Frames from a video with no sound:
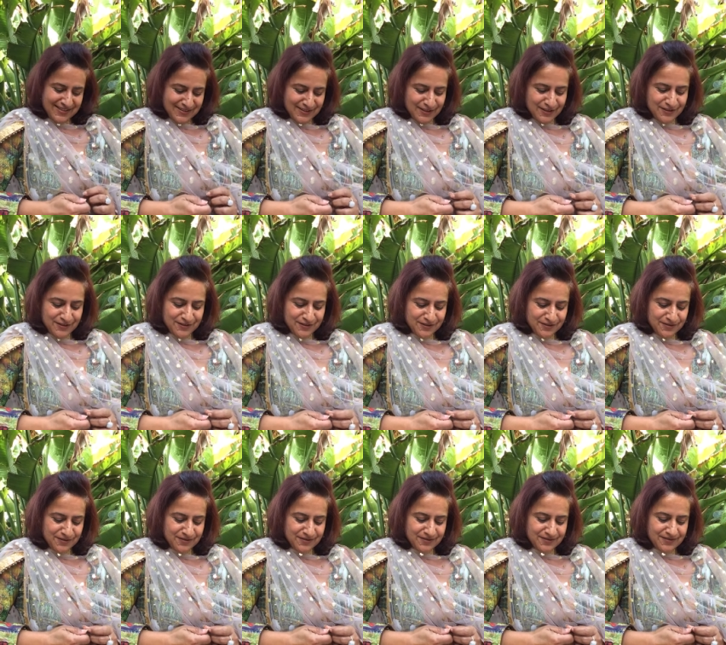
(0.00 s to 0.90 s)

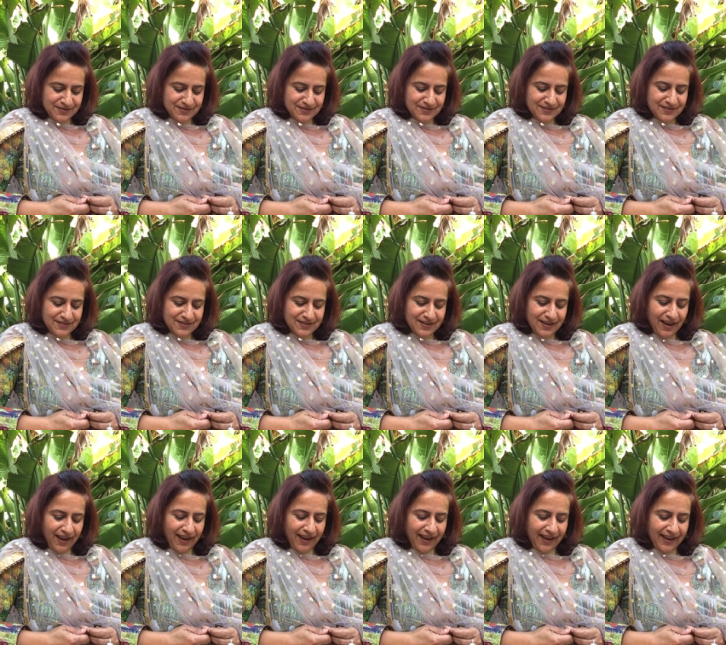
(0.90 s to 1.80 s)
So
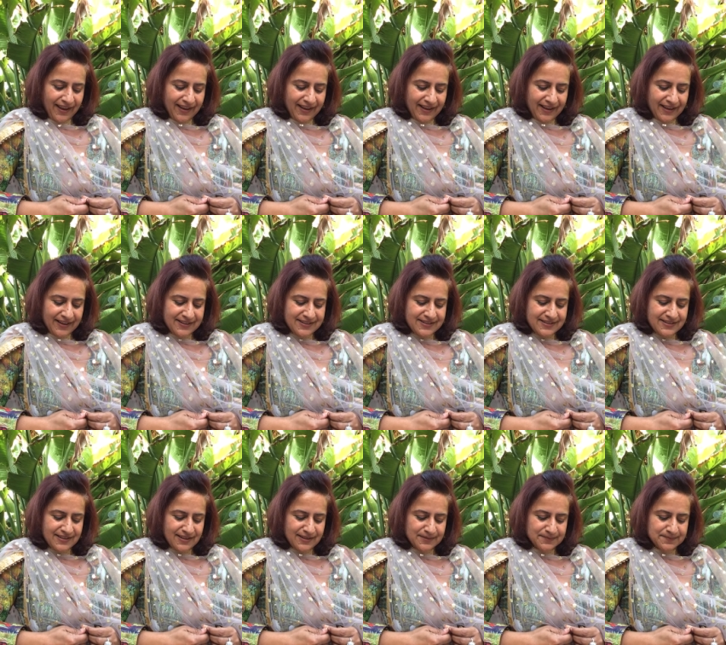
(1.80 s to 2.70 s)
it's
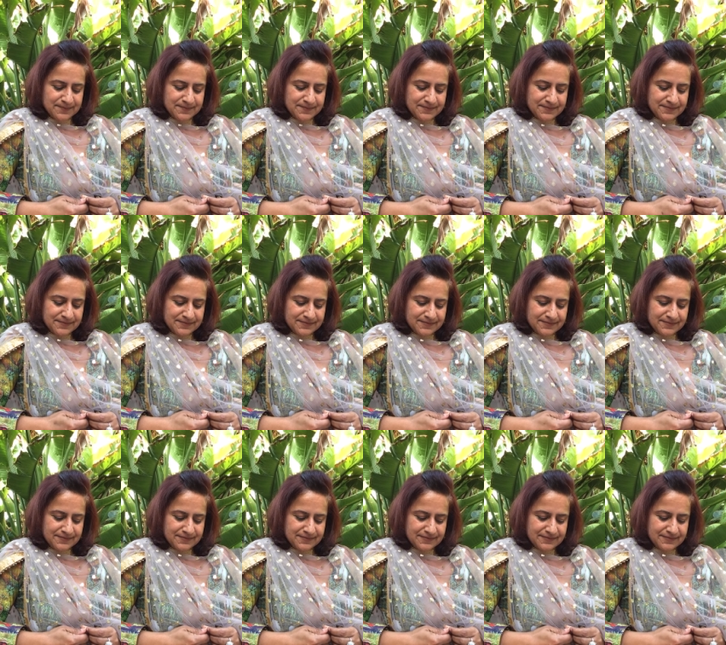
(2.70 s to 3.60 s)

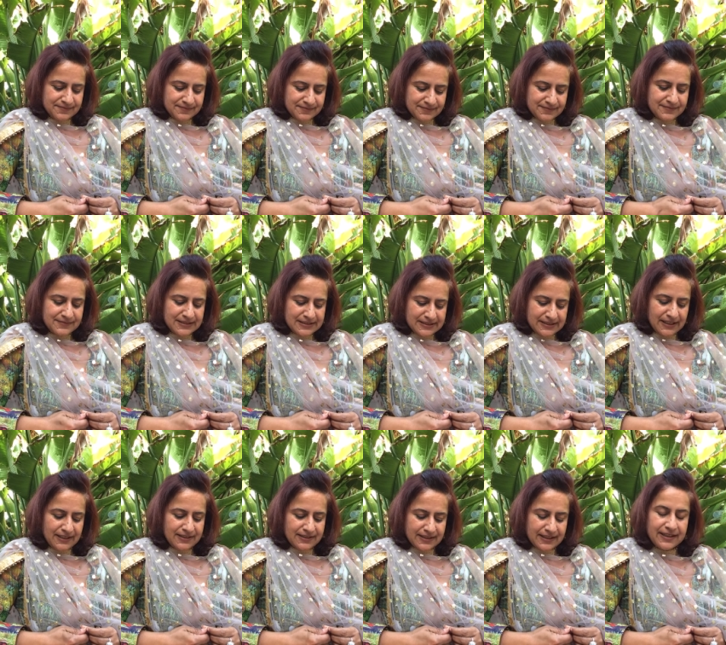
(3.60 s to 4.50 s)

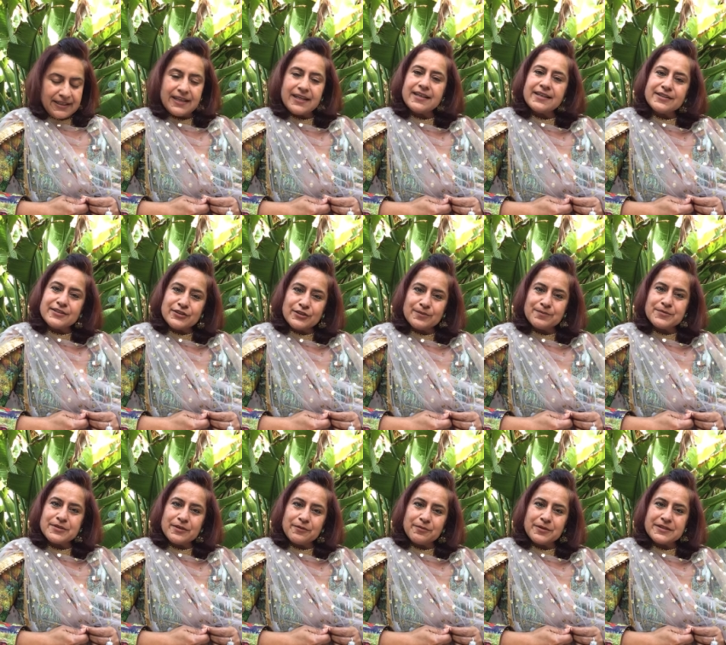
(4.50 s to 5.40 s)
start thinking in
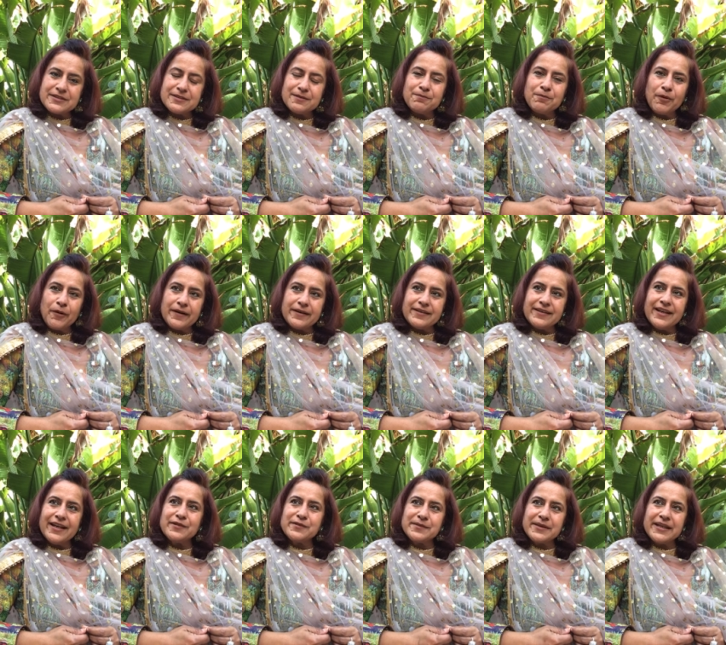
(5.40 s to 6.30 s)
terms of what's important.
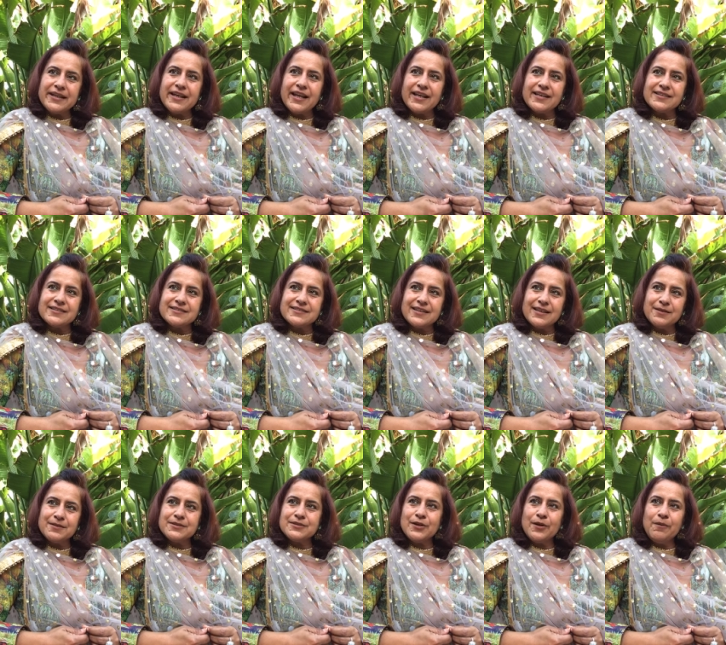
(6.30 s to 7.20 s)
I realize
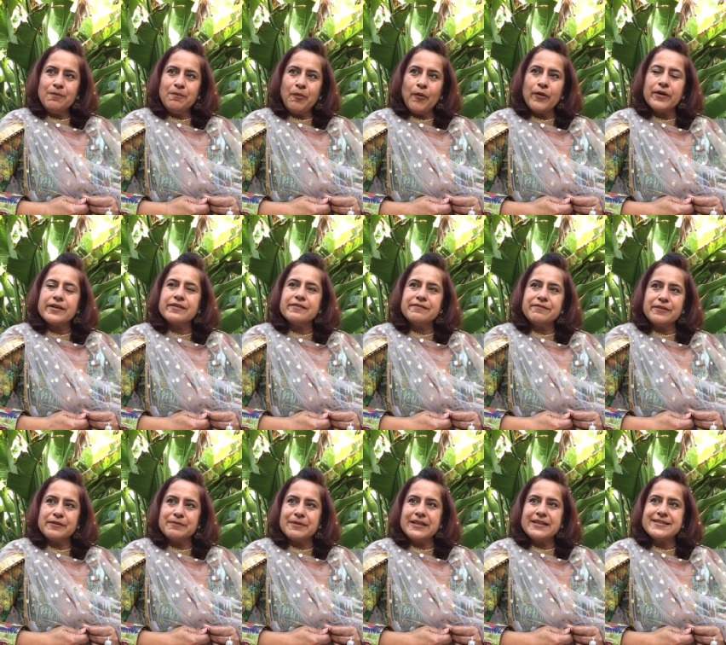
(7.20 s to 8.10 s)
it's so important
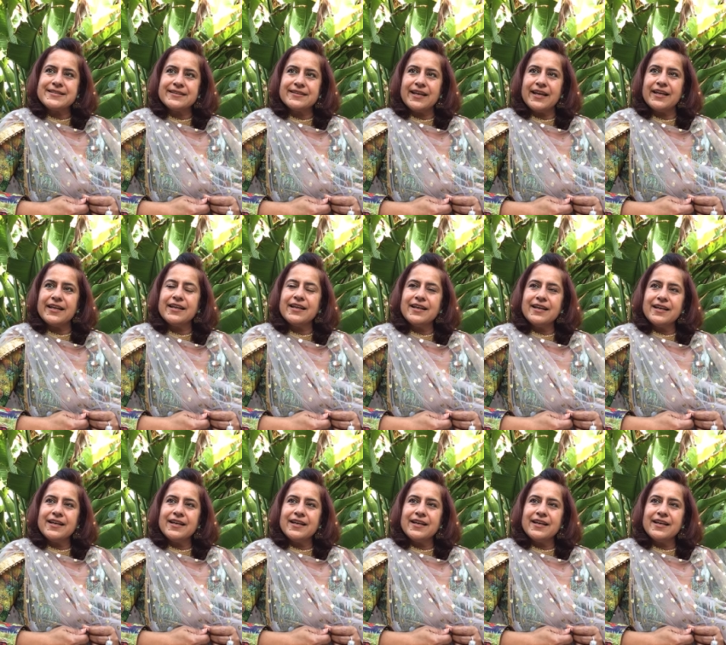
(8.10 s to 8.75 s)
for me today